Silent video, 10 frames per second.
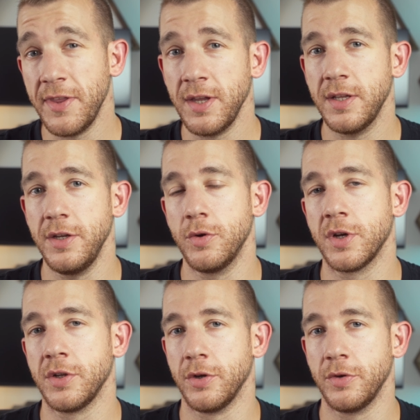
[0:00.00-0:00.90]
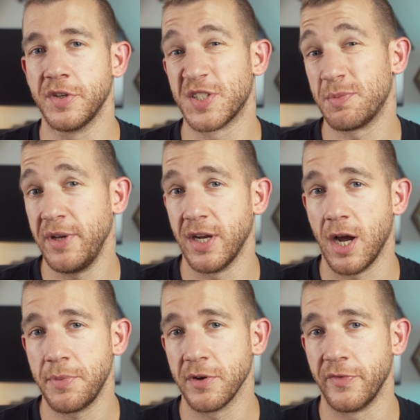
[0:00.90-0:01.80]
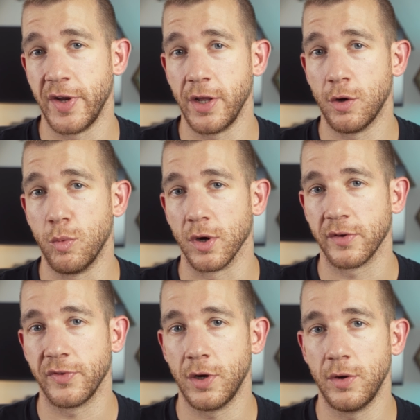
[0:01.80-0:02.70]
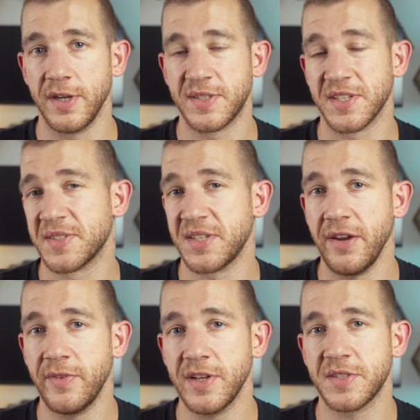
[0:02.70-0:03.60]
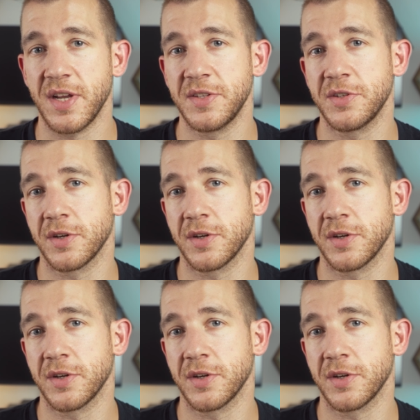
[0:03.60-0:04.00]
thing that you can do to speed up your video workflow is to save this as your